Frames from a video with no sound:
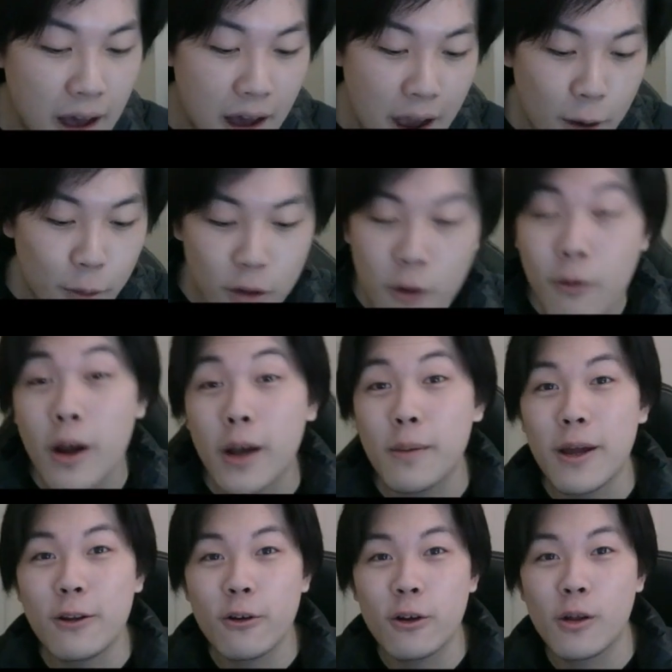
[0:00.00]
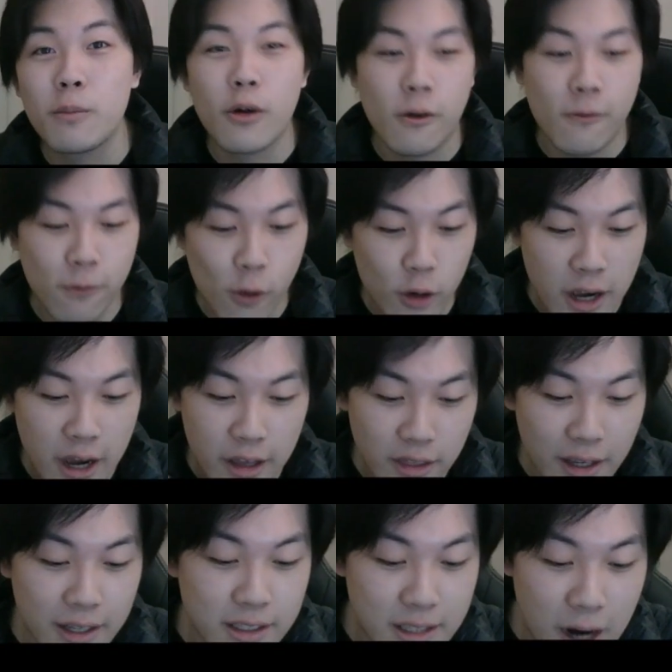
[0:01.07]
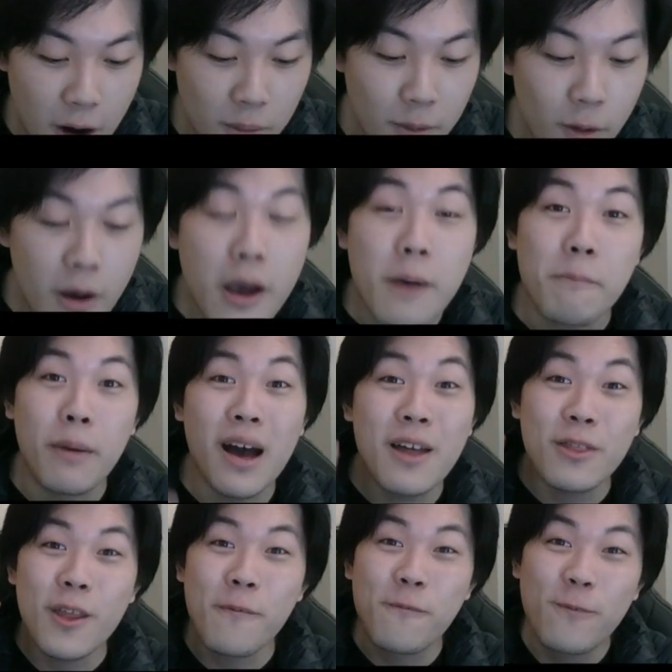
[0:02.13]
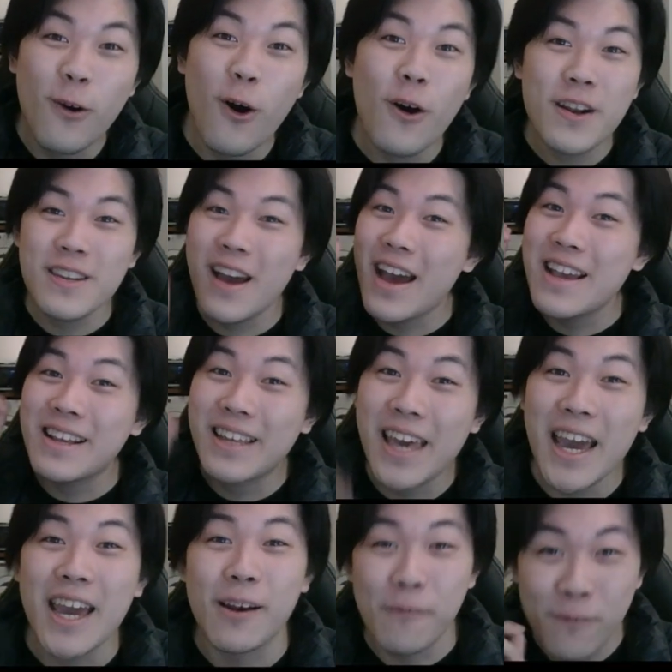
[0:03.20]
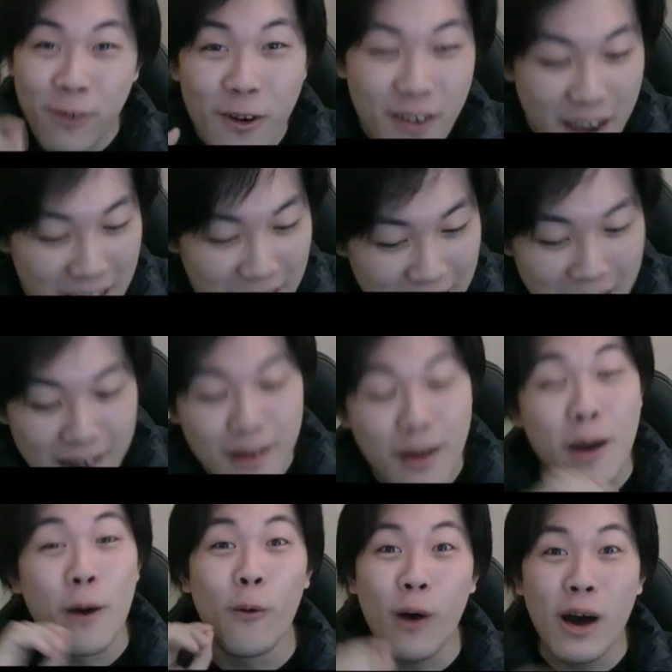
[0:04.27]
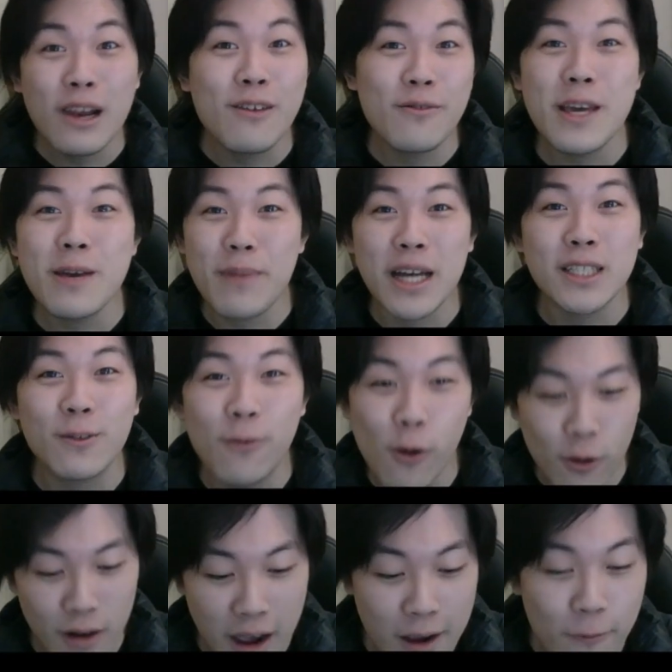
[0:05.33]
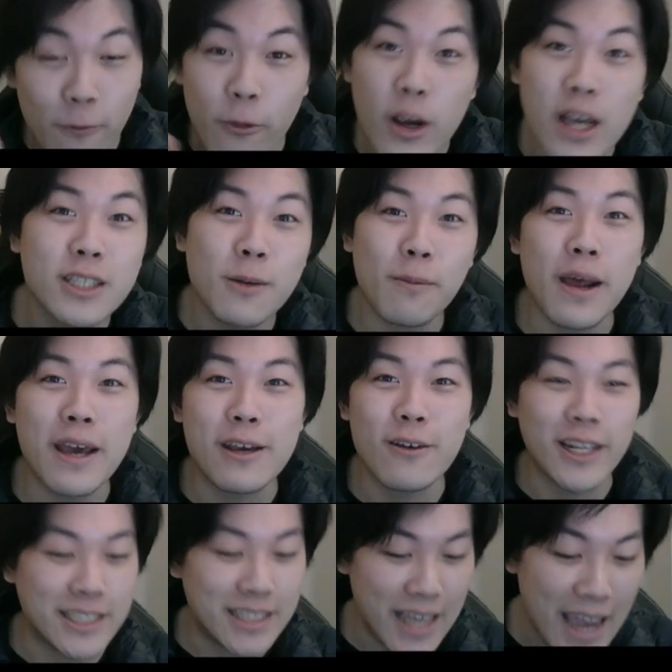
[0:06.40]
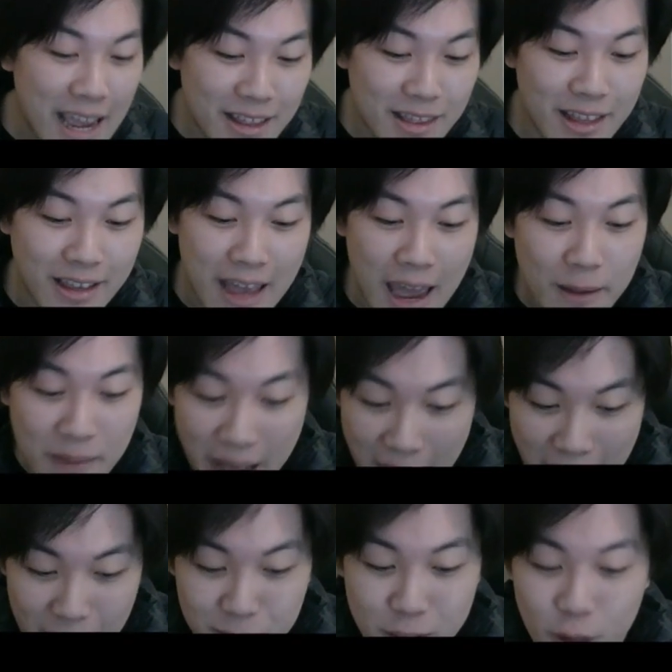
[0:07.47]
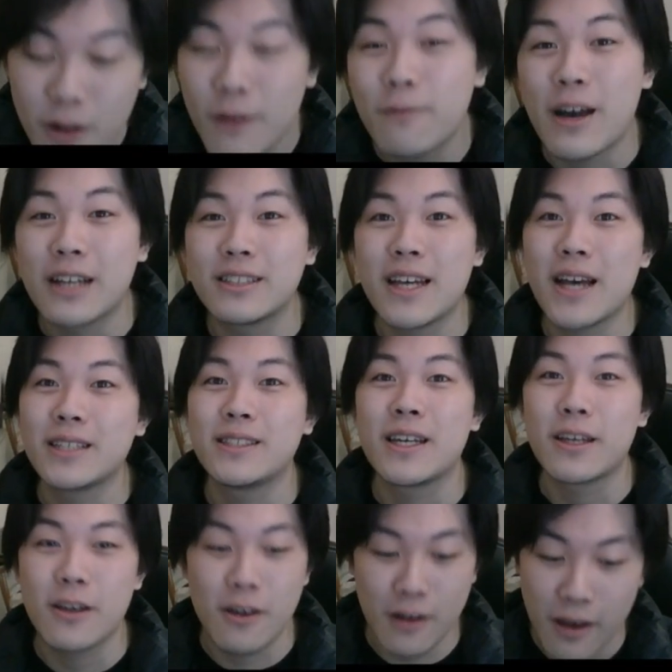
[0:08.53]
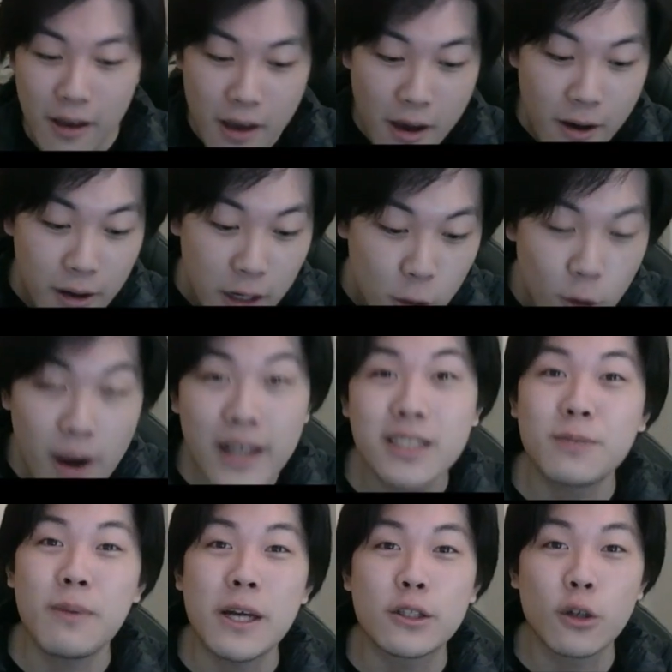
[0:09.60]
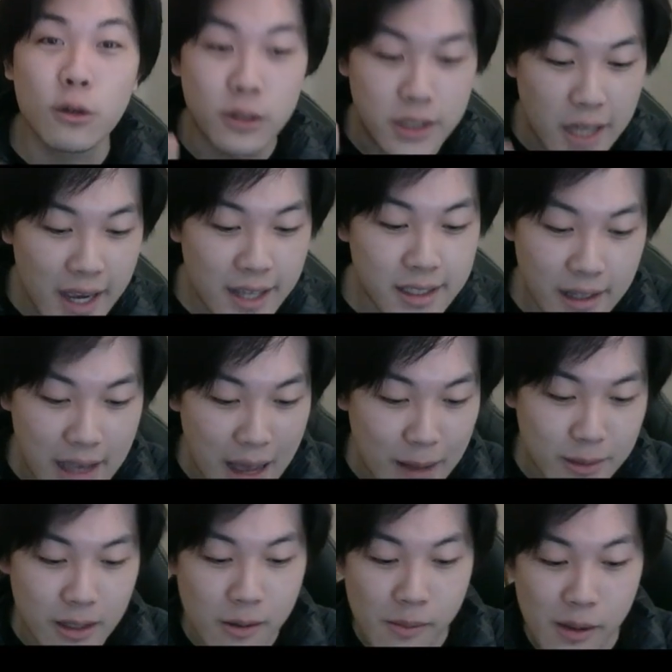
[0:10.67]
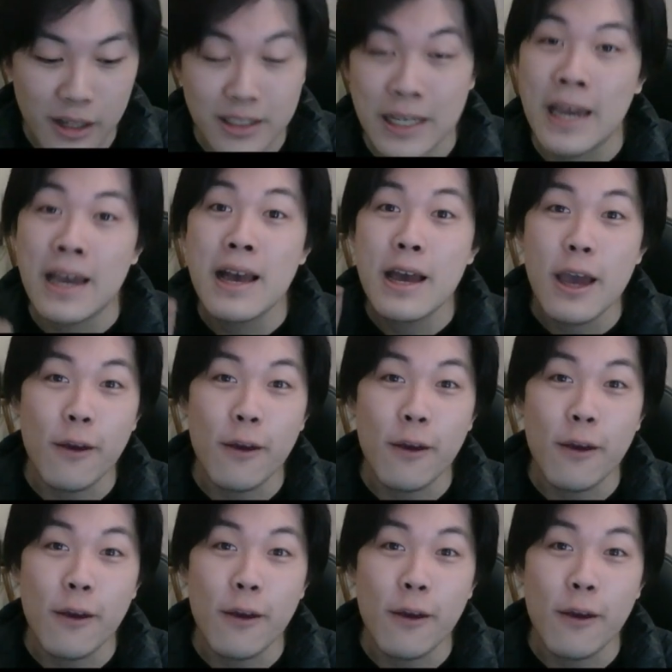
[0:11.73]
I would not recommend doing the Brook Fortnite. I think it's terrible. But the Fortnite Kid, one of the best Fortnite free-to-play units in the game. Absolutely fantastic unit. Great special, decent captain ability.